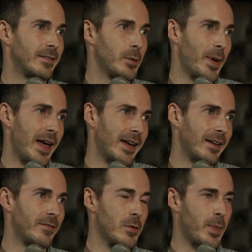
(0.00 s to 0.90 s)

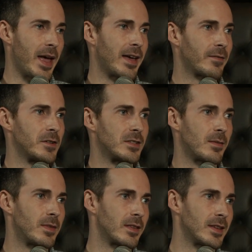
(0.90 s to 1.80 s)
if you're paying for
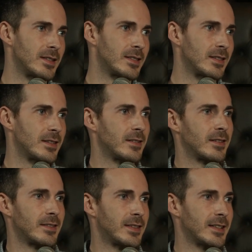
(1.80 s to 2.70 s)
something that's
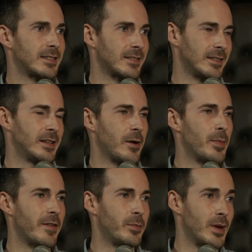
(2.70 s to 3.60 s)

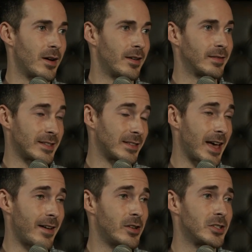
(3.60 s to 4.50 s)
above and beyond, that's
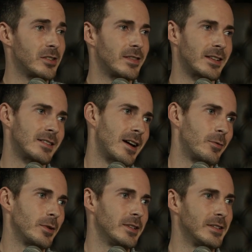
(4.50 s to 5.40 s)
lavish, that's not
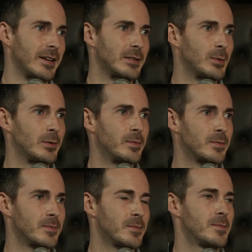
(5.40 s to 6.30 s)
really deductible.
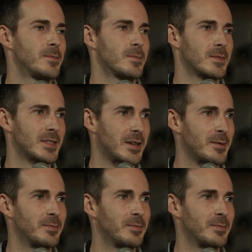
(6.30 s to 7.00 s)
So